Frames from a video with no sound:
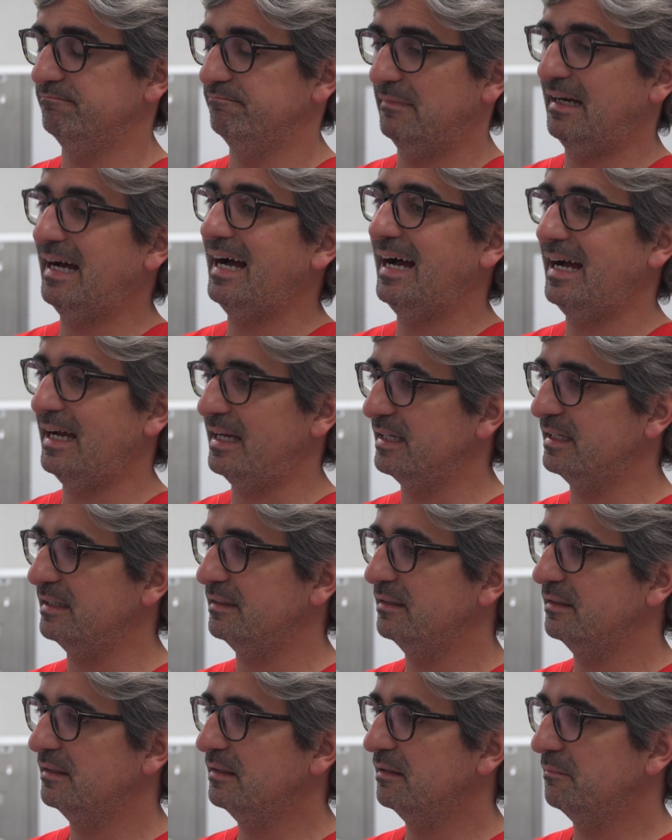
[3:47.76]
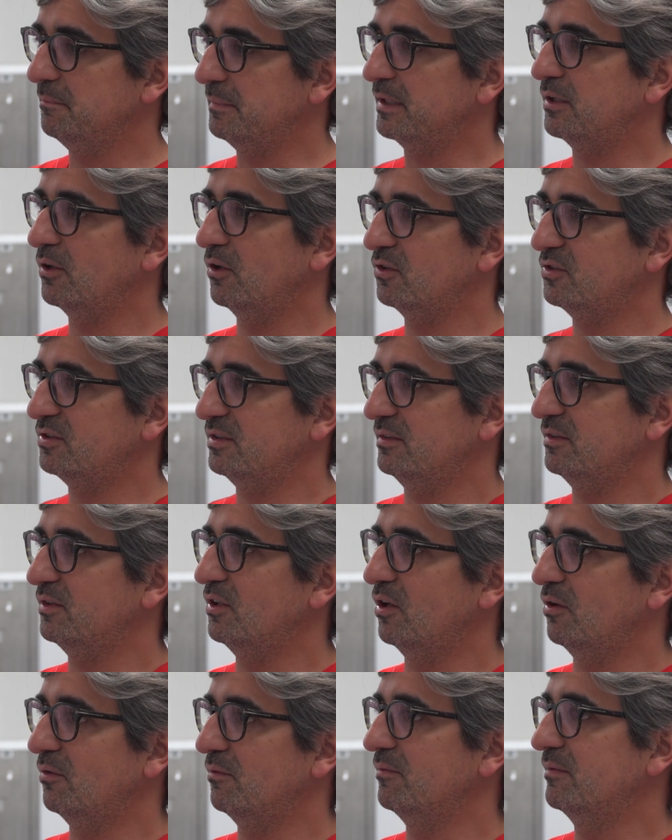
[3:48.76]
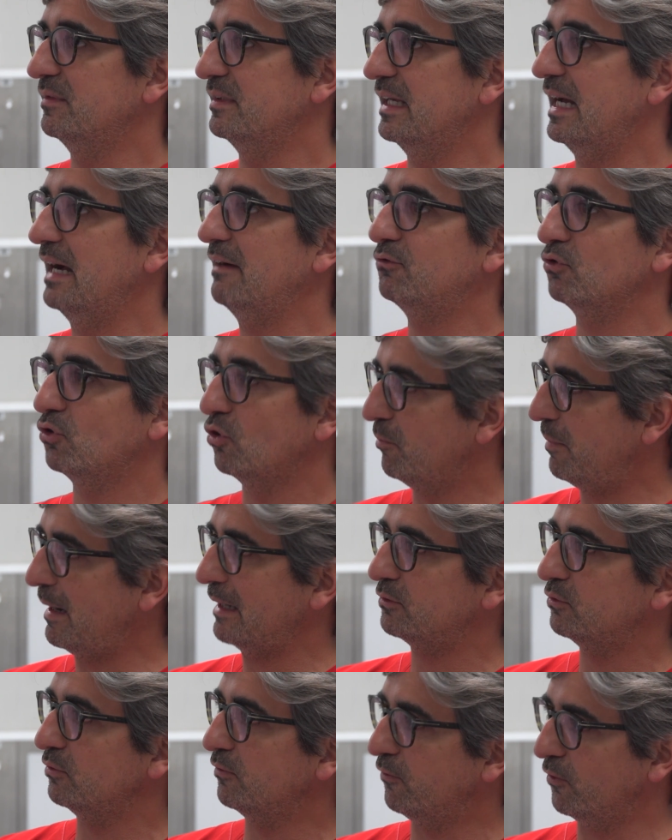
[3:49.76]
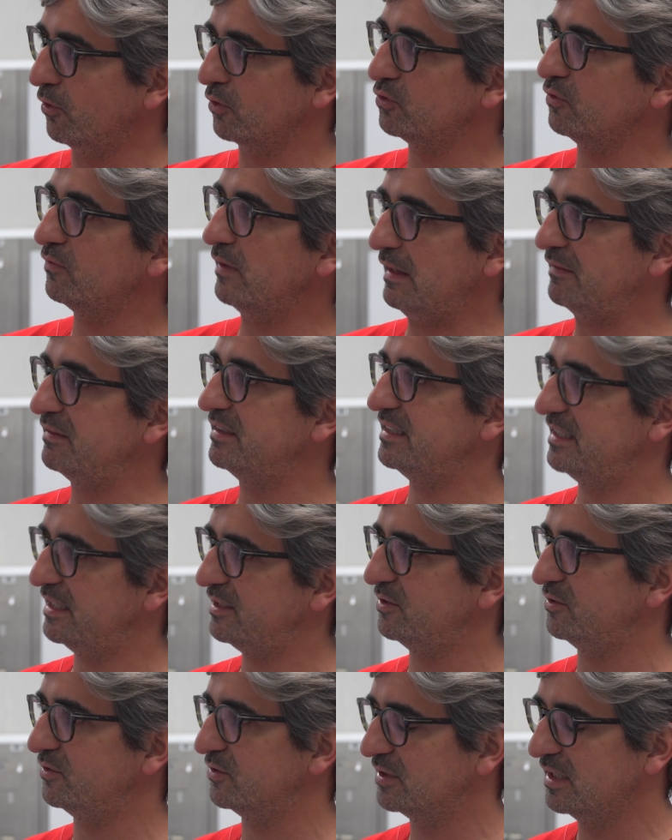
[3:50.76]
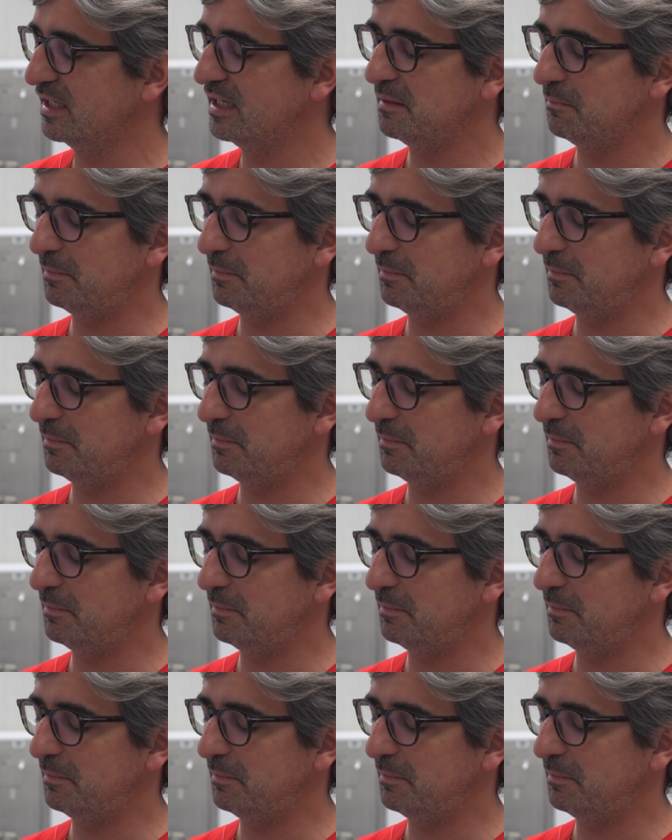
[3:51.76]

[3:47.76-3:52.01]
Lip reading: high because, they have to go back to 4 to 5 incisions.